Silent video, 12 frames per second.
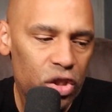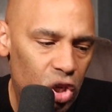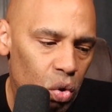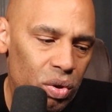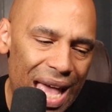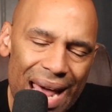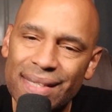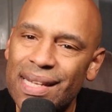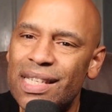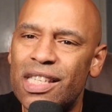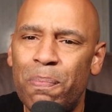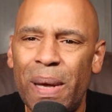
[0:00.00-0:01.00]
dude, that is
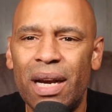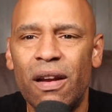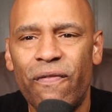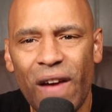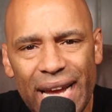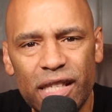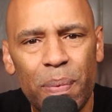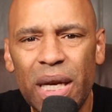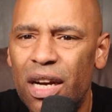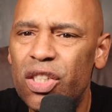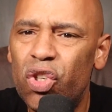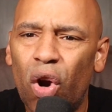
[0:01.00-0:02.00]
a spit in the face
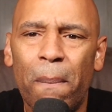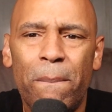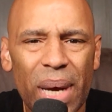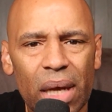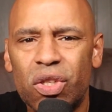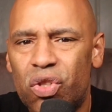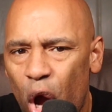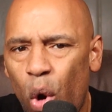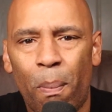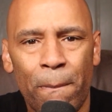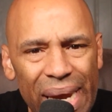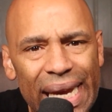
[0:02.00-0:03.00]
because your belts
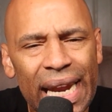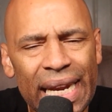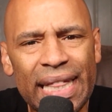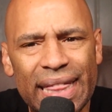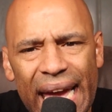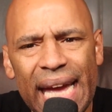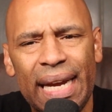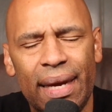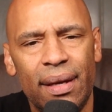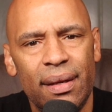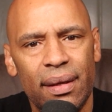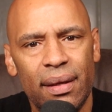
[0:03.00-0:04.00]
don't mean anything.
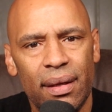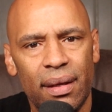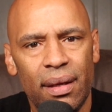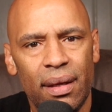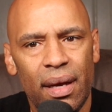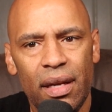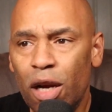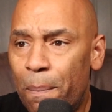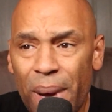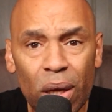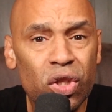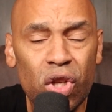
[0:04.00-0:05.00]
Your
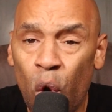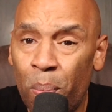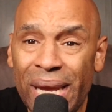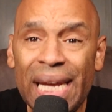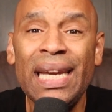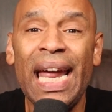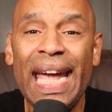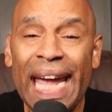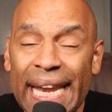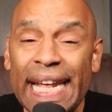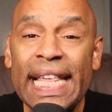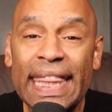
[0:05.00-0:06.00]
belts don't mean
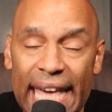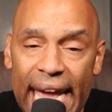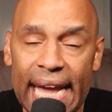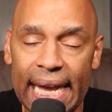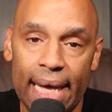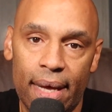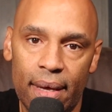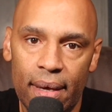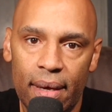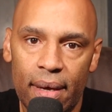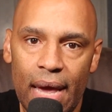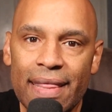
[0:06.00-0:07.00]
anything.
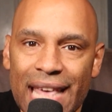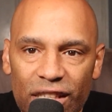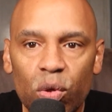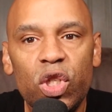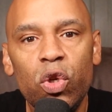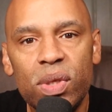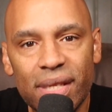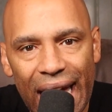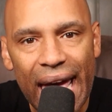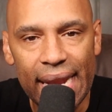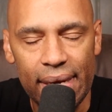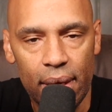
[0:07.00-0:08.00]
And that's what you
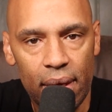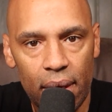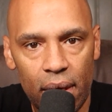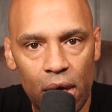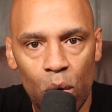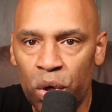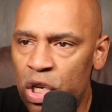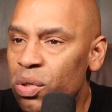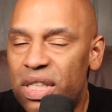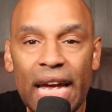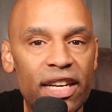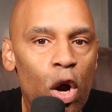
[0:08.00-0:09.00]
said when you
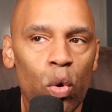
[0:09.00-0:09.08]
said